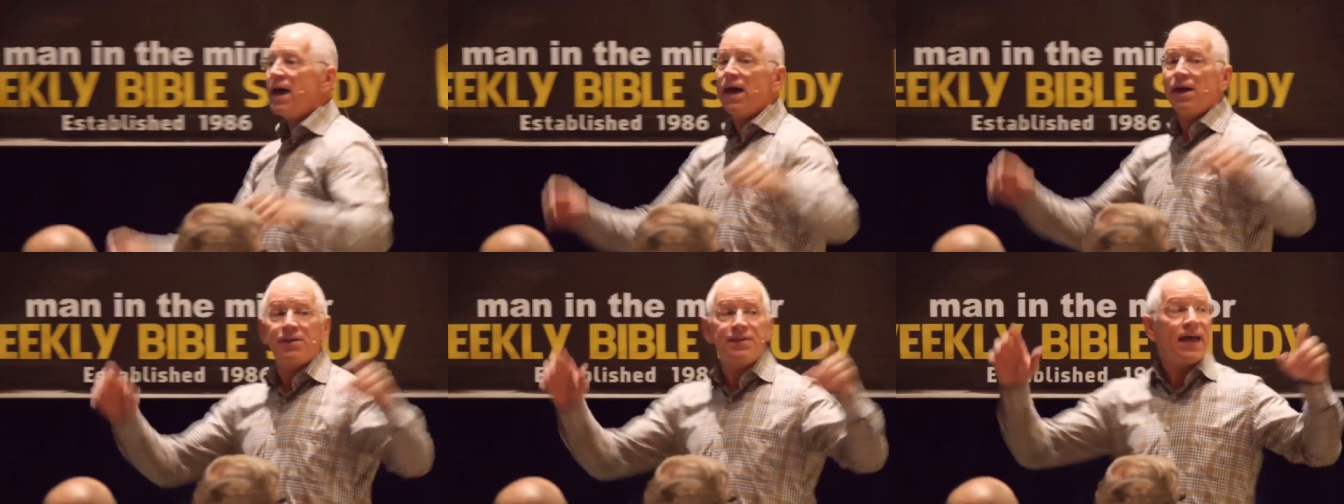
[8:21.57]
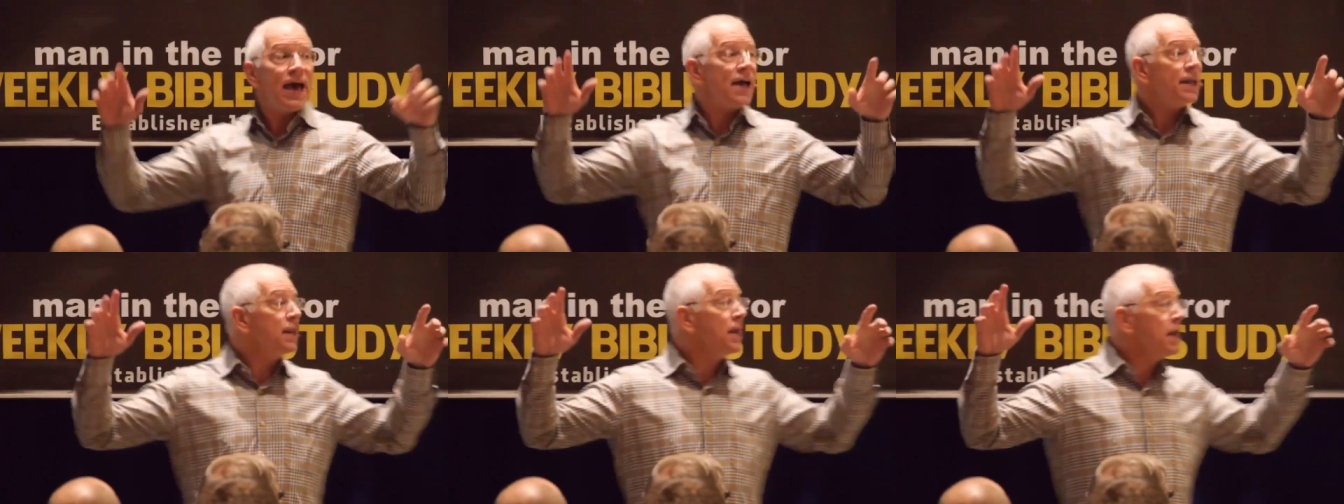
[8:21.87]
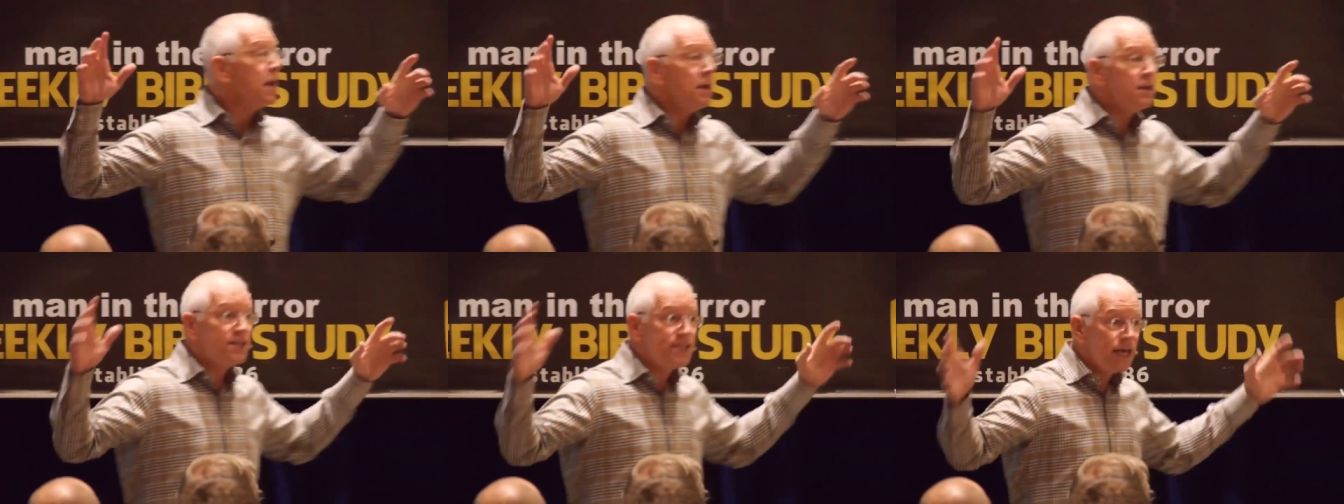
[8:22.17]
is that
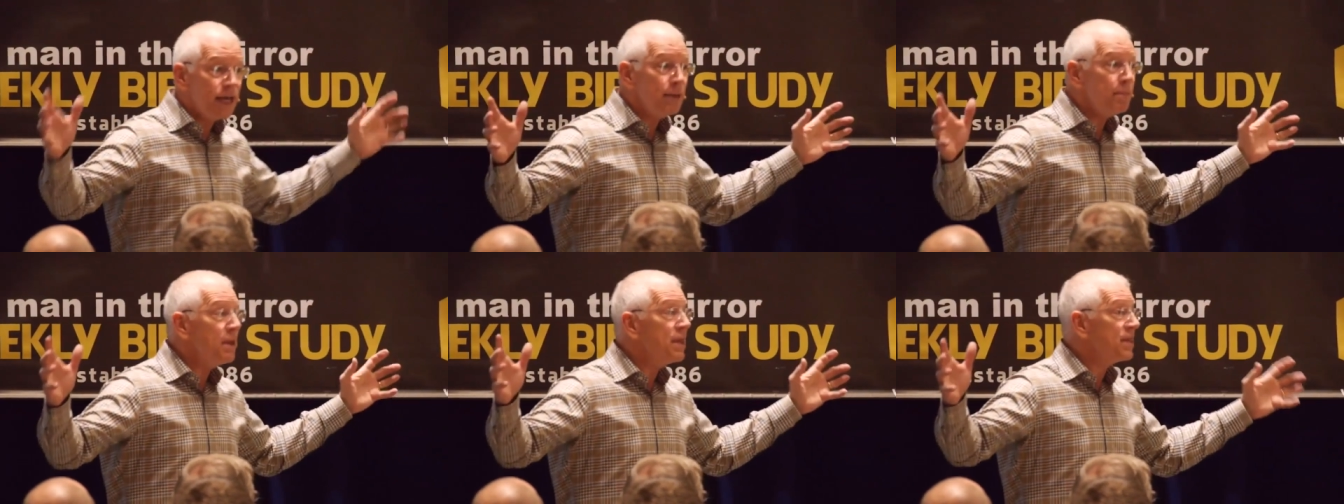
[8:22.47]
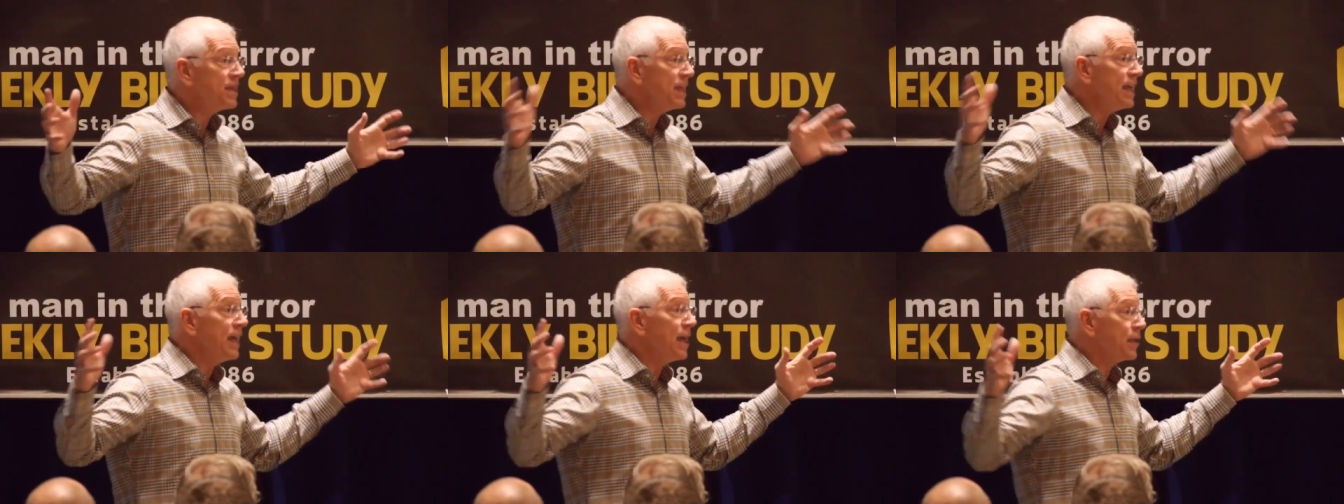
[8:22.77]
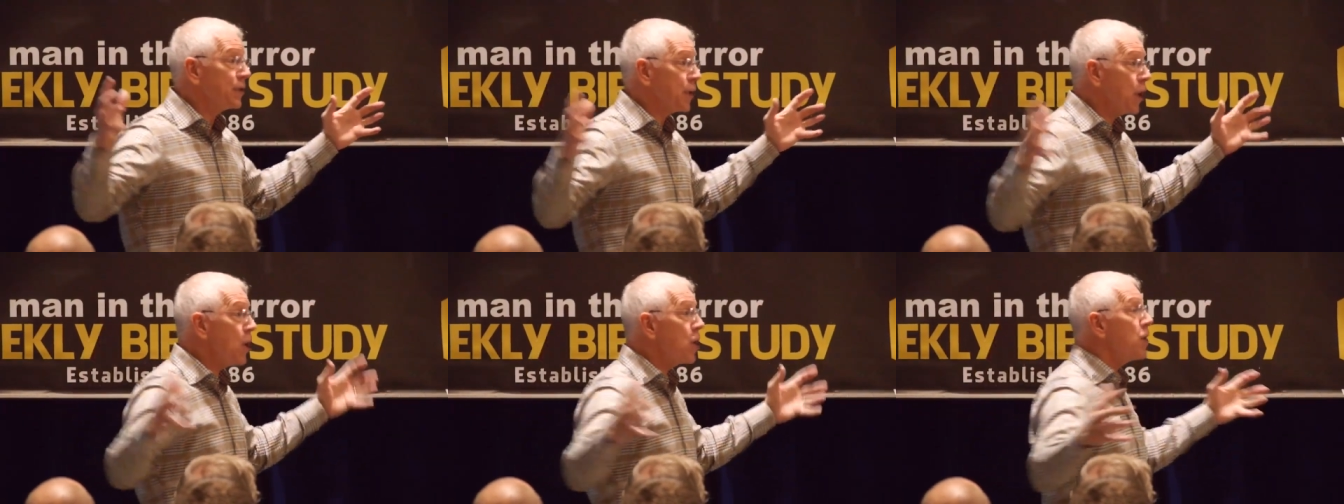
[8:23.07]
Timothy
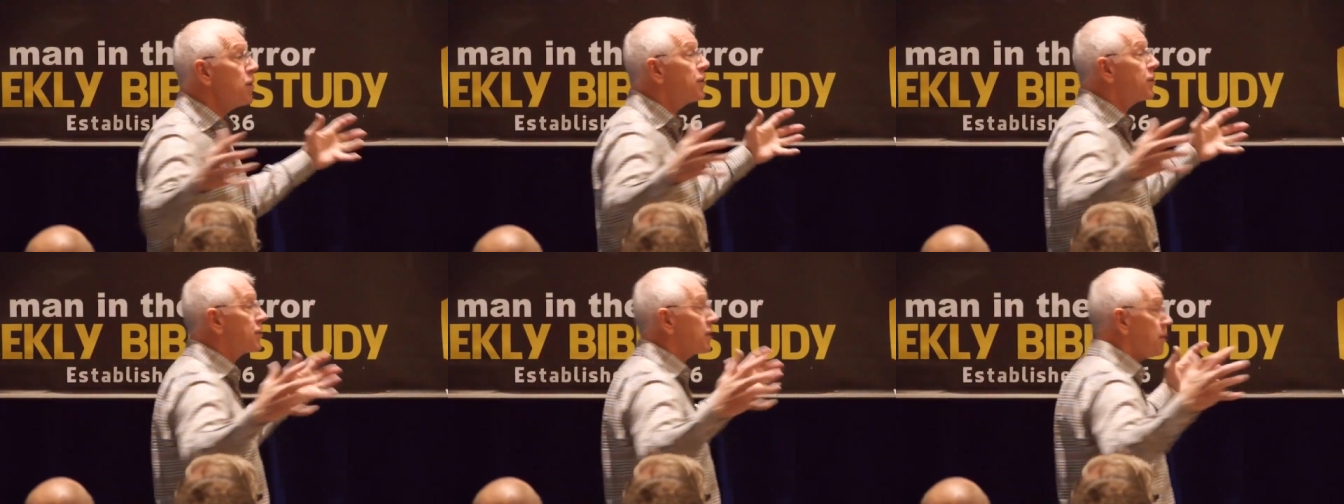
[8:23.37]
has heard